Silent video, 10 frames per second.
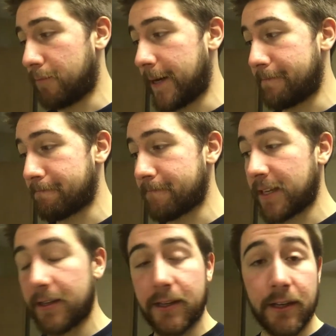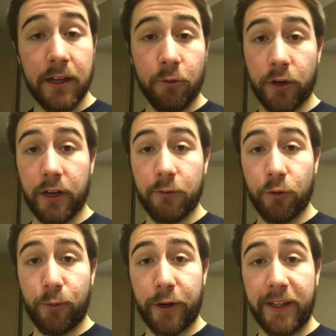But we're
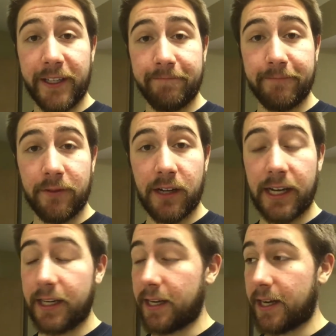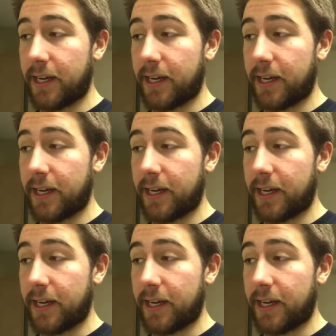boiling, and